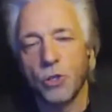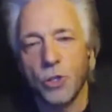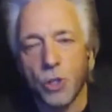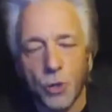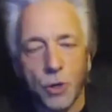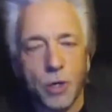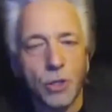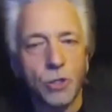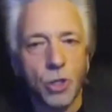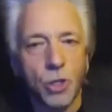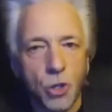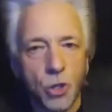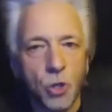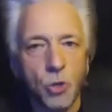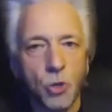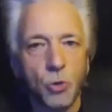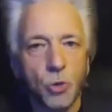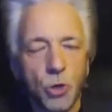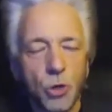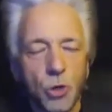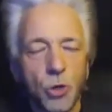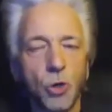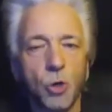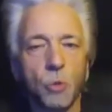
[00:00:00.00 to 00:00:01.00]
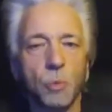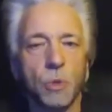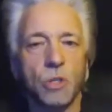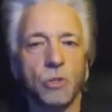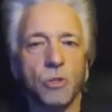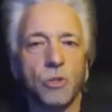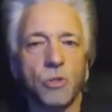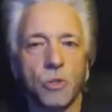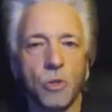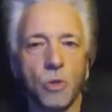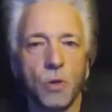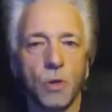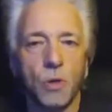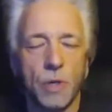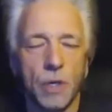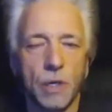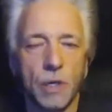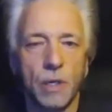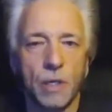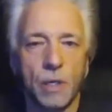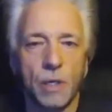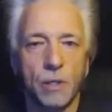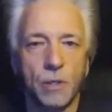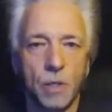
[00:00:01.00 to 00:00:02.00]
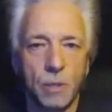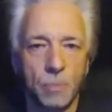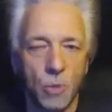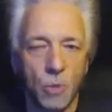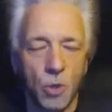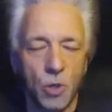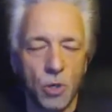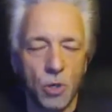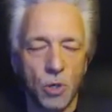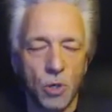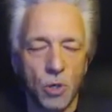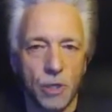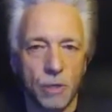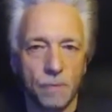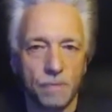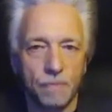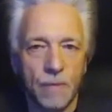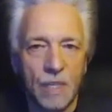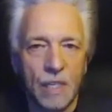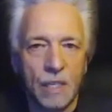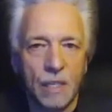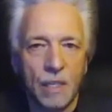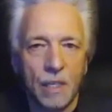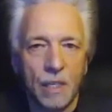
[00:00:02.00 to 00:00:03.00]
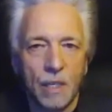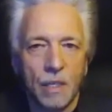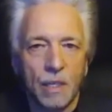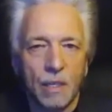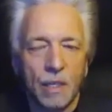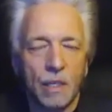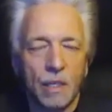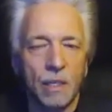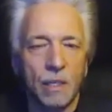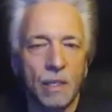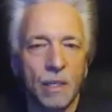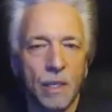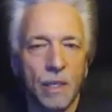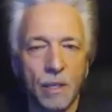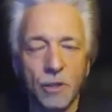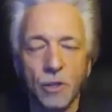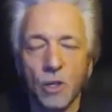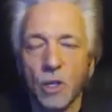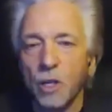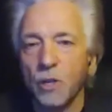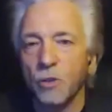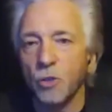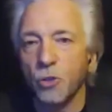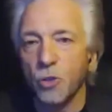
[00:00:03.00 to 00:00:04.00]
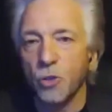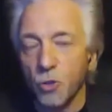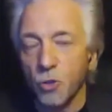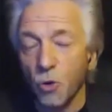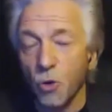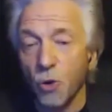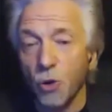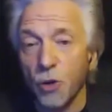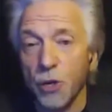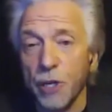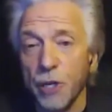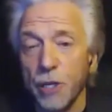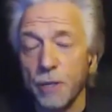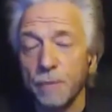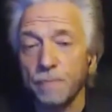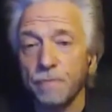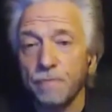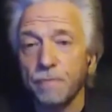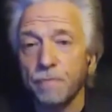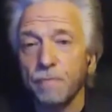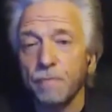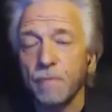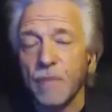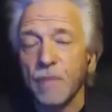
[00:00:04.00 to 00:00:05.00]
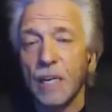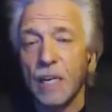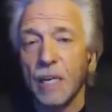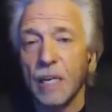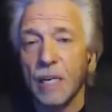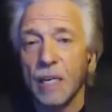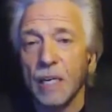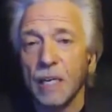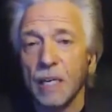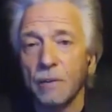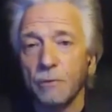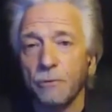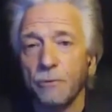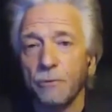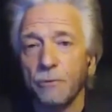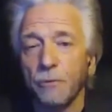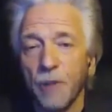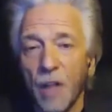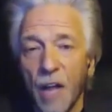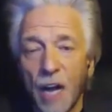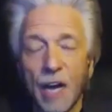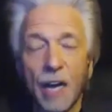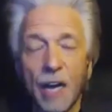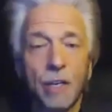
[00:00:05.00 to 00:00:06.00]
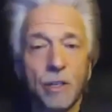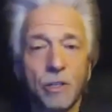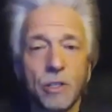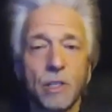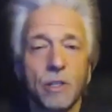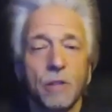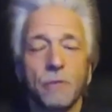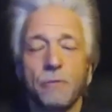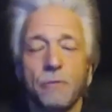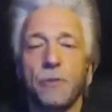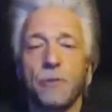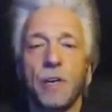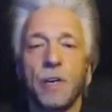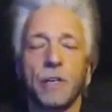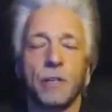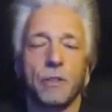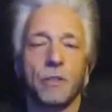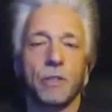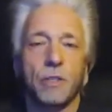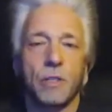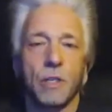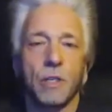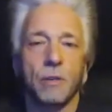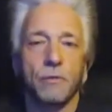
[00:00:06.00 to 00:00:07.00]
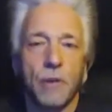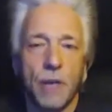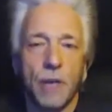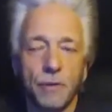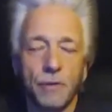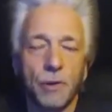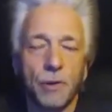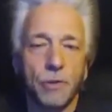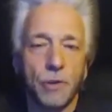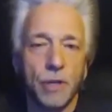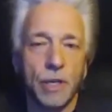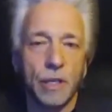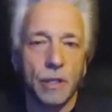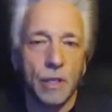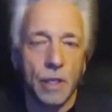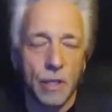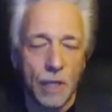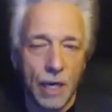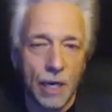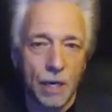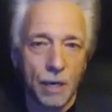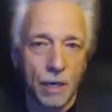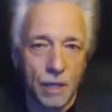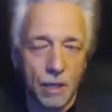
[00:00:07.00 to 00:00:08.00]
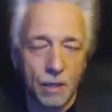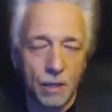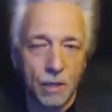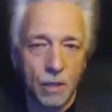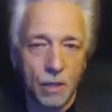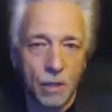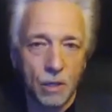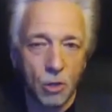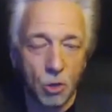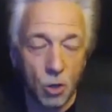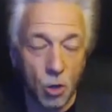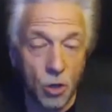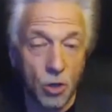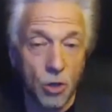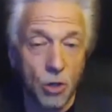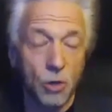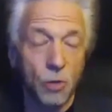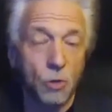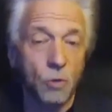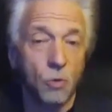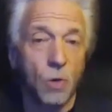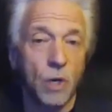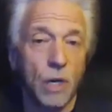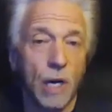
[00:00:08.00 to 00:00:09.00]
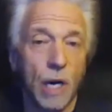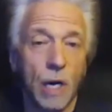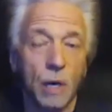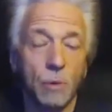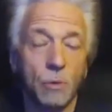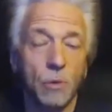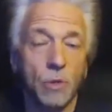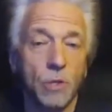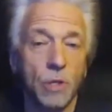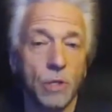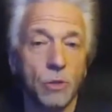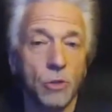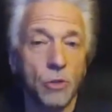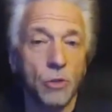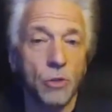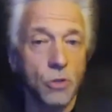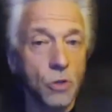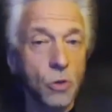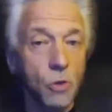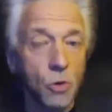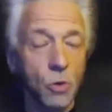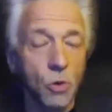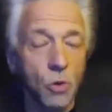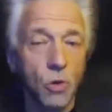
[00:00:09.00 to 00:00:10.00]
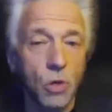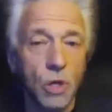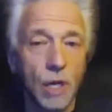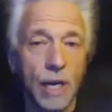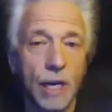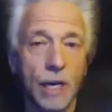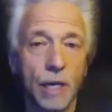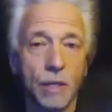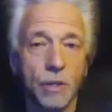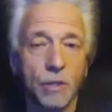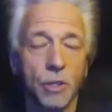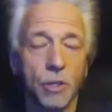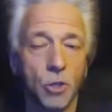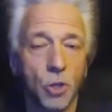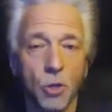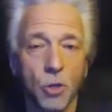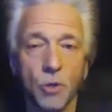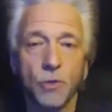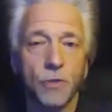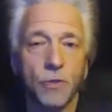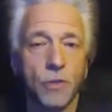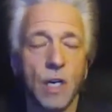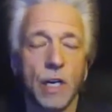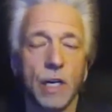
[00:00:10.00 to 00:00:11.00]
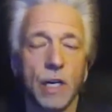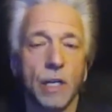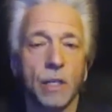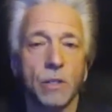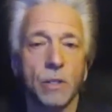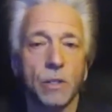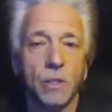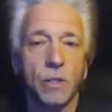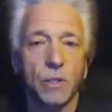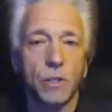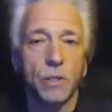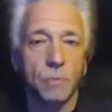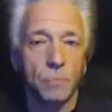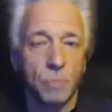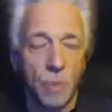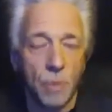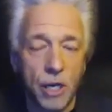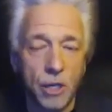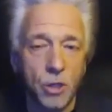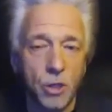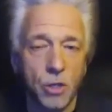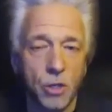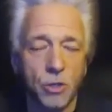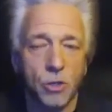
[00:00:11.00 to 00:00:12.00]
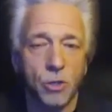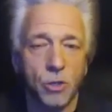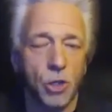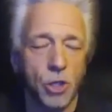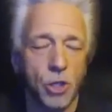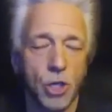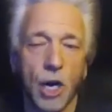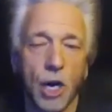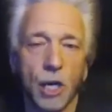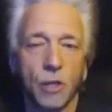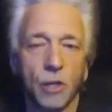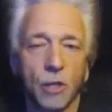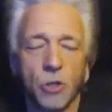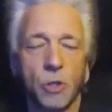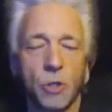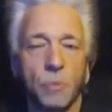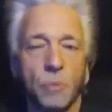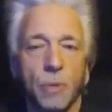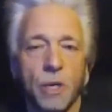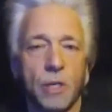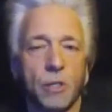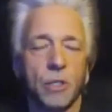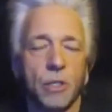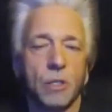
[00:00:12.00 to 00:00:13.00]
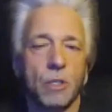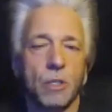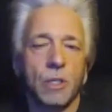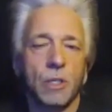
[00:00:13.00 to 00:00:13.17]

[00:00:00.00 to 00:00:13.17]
There is a new human story that is emerging. And the story flies in the face of everything that I learned when I was in school as an earth sciences major, as a geology major.